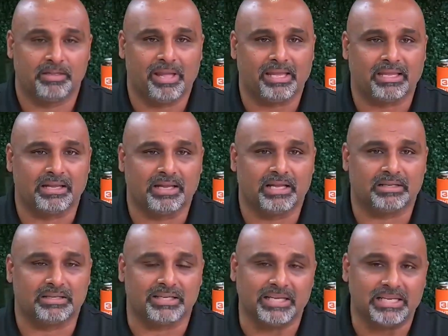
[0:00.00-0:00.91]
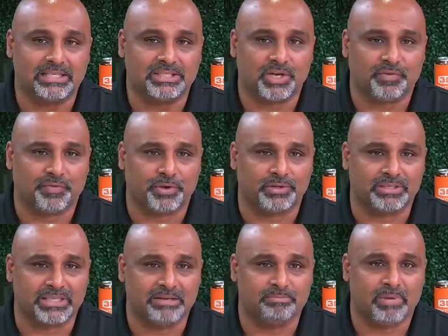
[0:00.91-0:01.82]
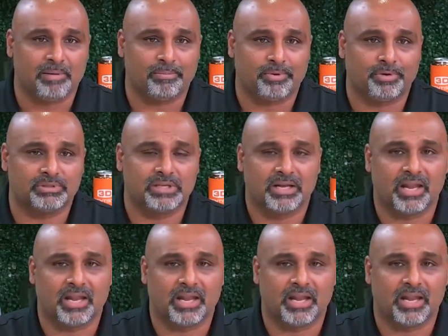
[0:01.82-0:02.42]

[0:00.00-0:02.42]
making it easier for your team members